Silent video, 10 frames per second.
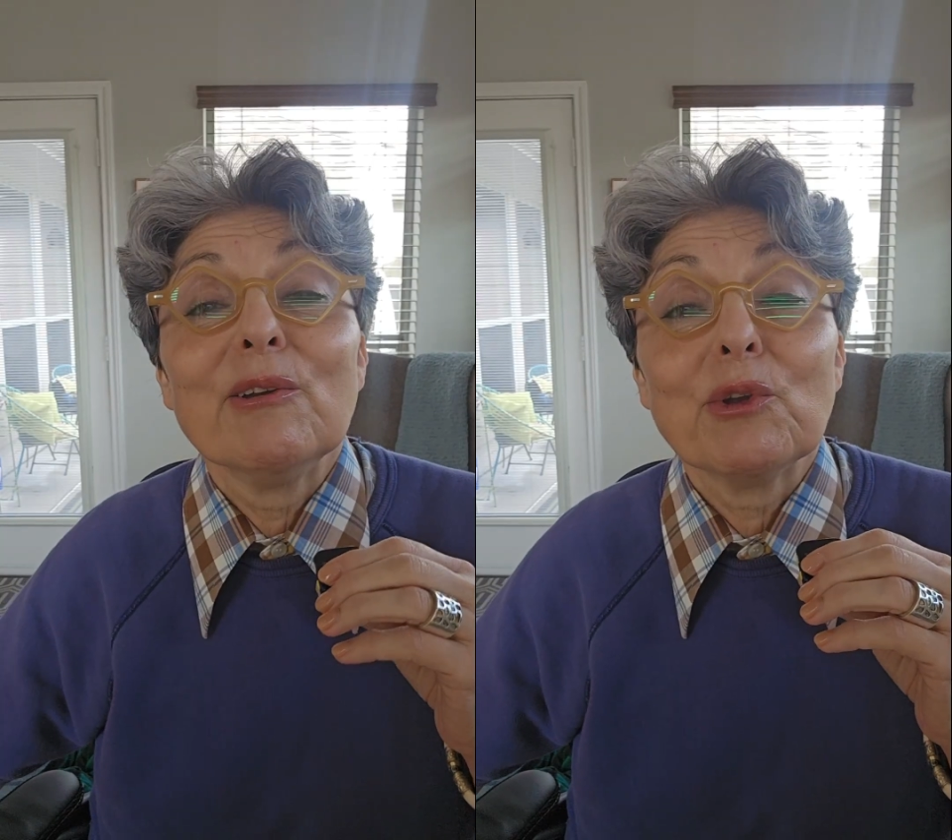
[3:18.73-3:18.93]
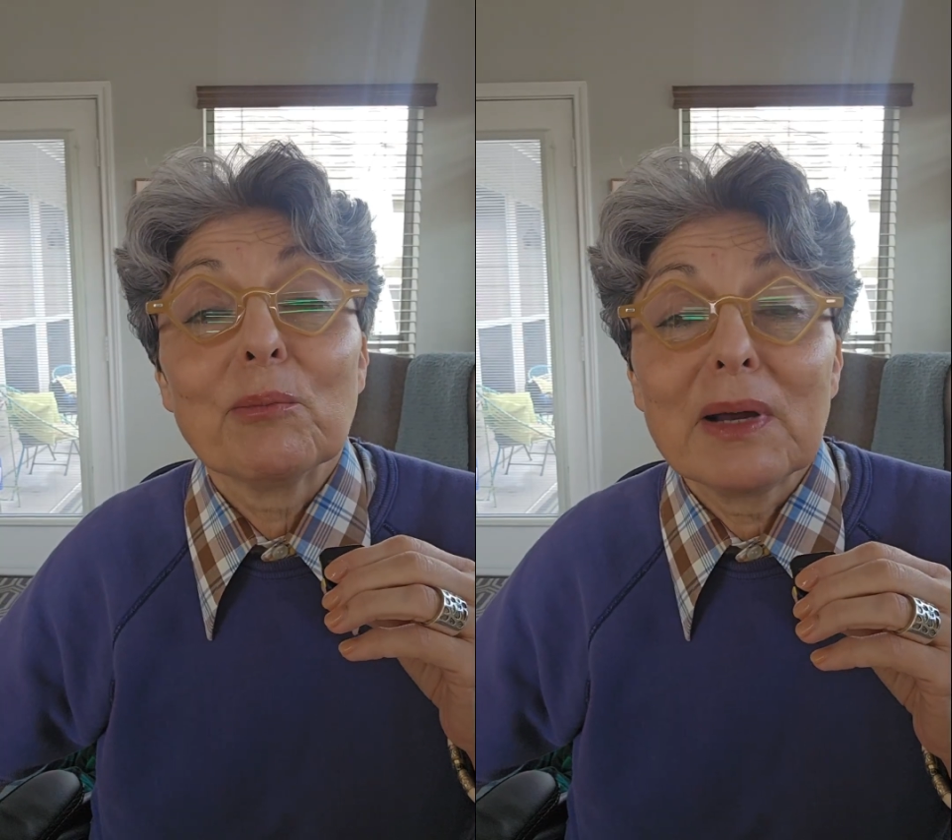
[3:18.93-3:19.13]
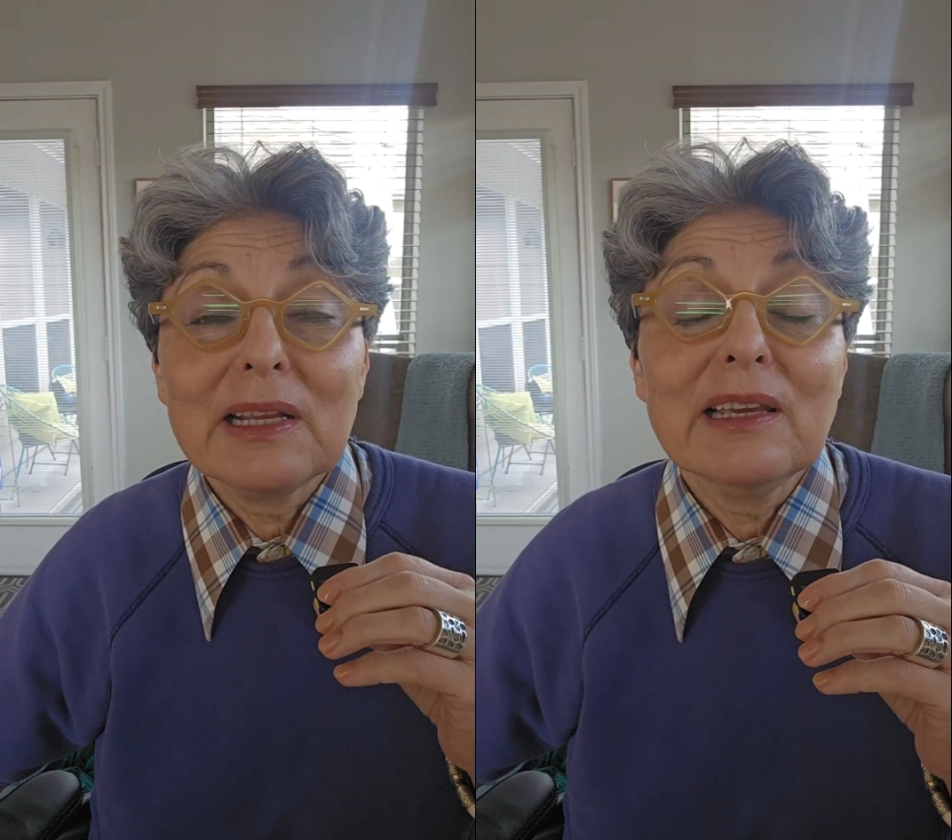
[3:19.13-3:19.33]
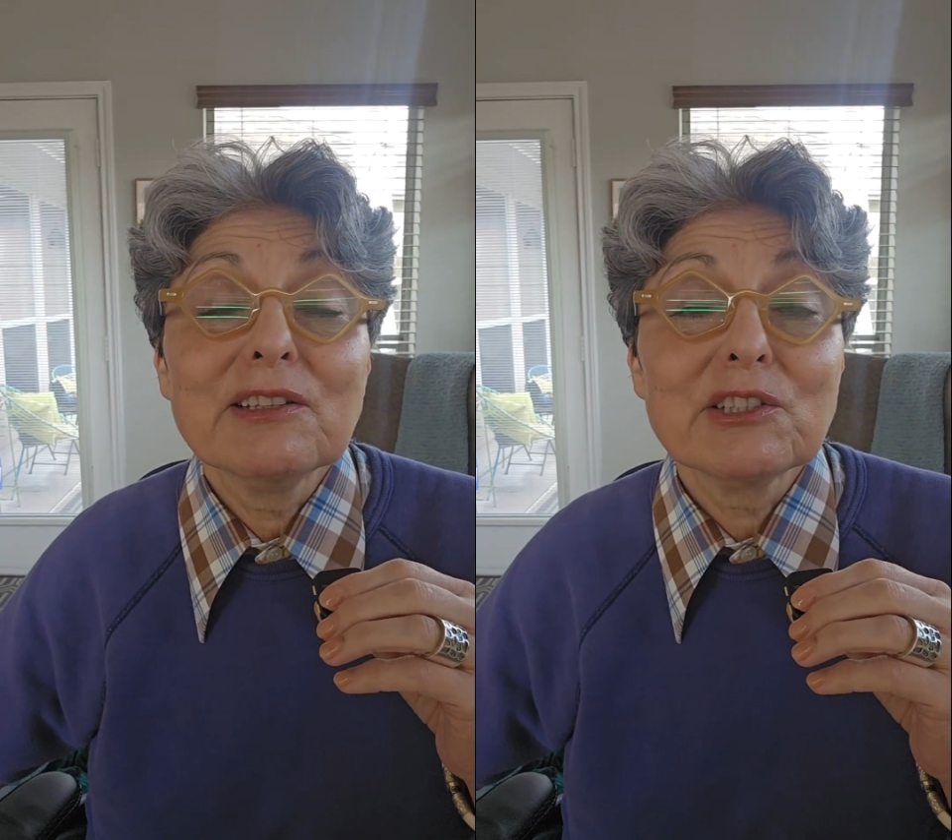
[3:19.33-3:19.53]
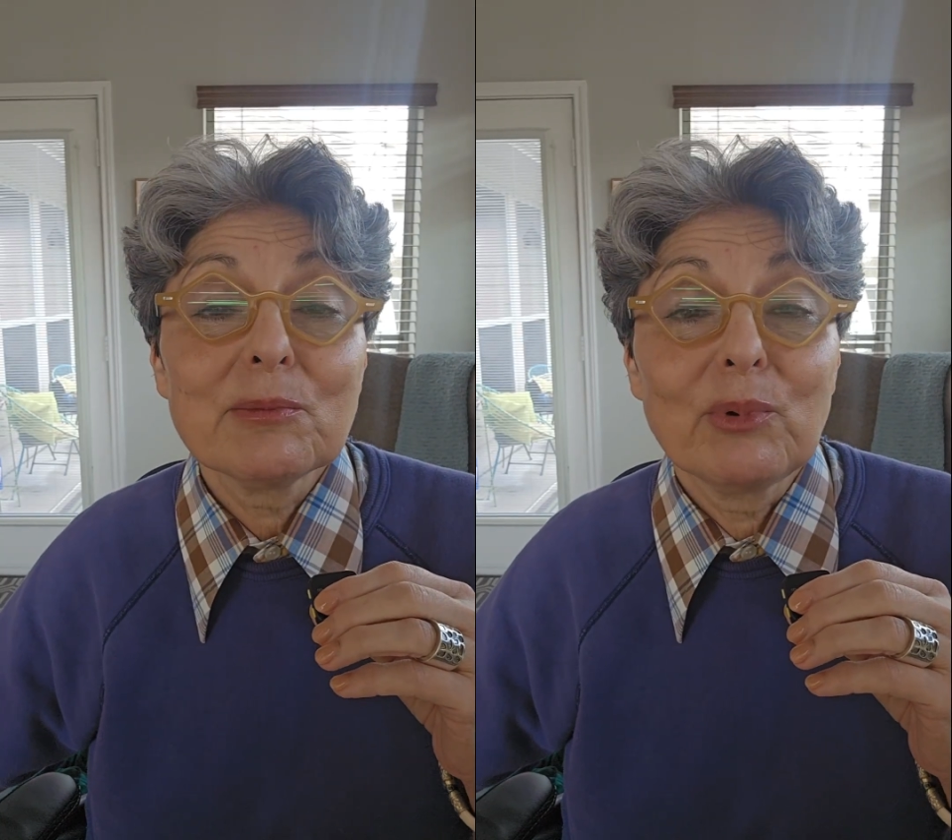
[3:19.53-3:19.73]
Your money
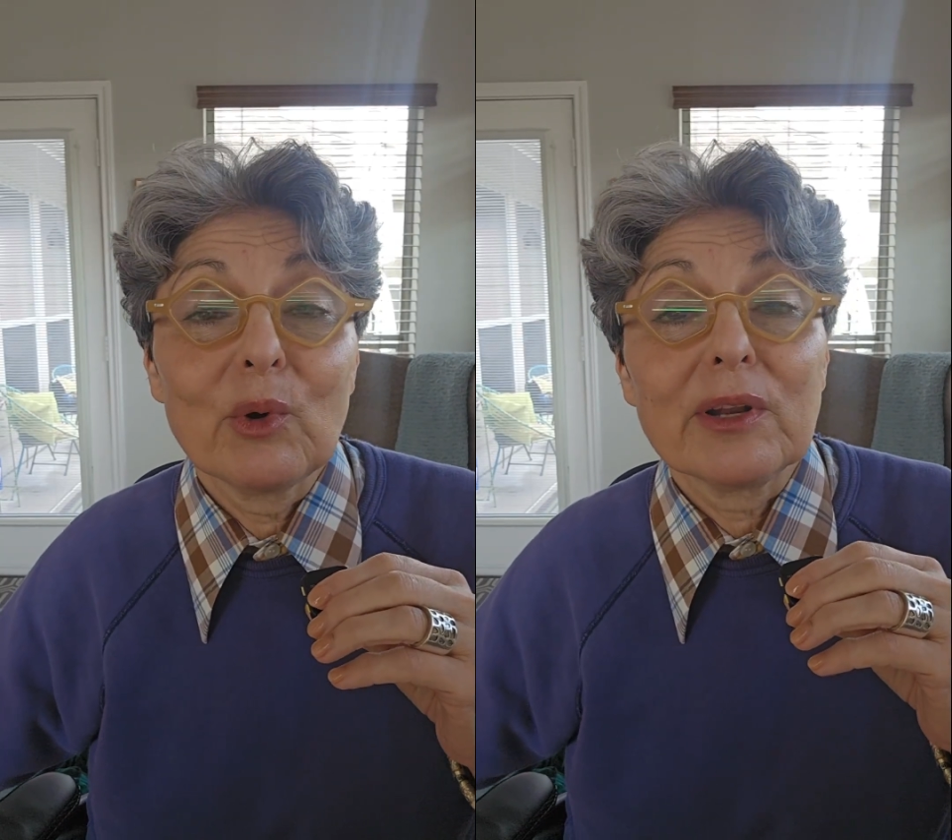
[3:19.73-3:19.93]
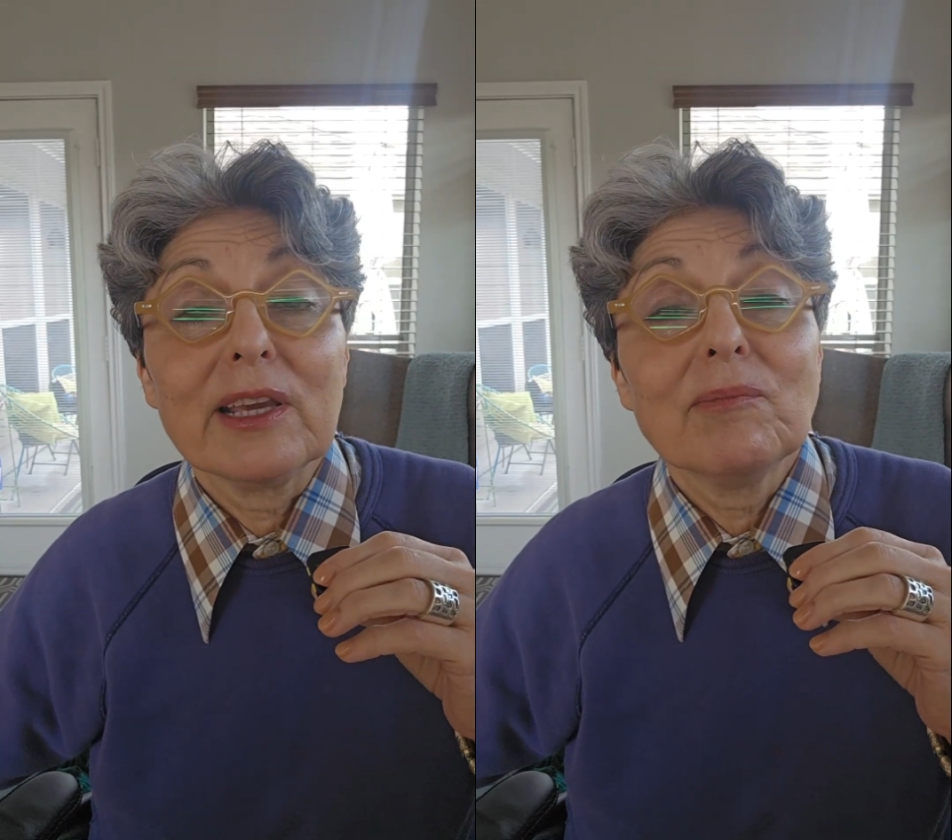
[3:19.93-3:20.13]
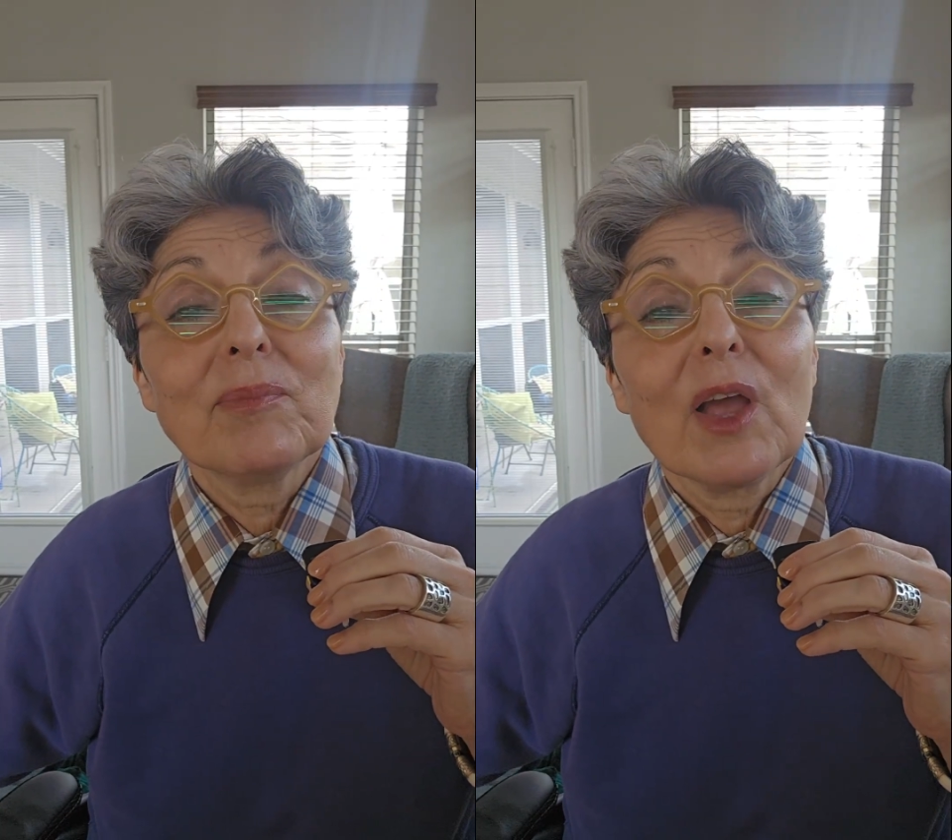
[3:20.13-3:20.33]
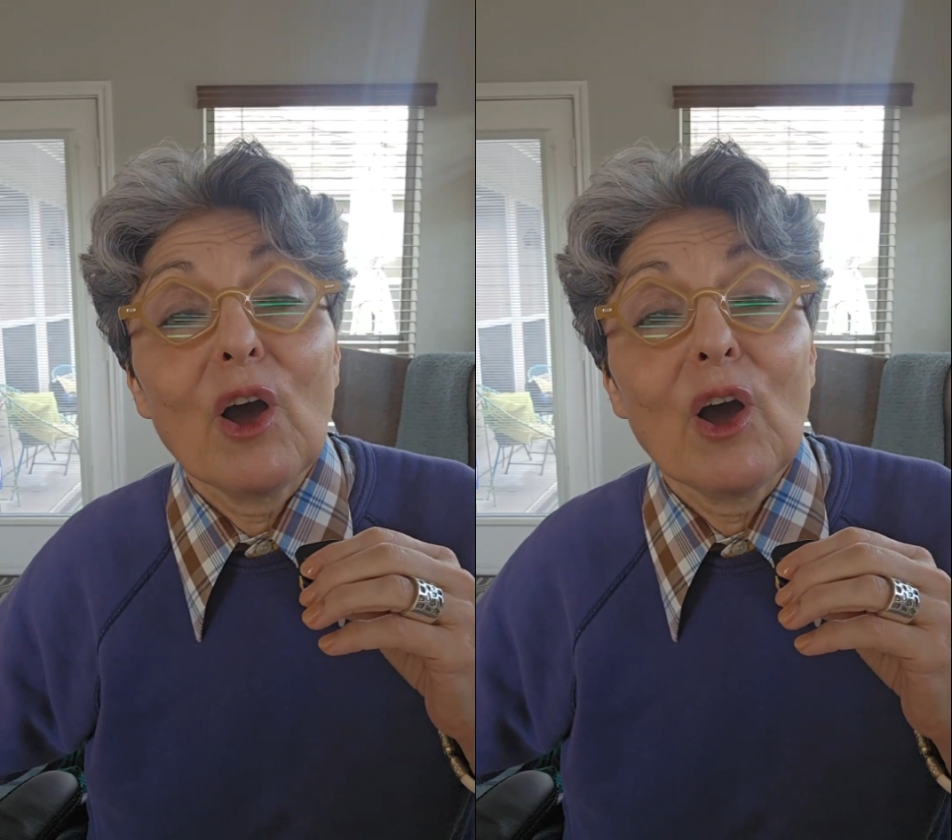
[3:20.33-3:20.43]
is supporting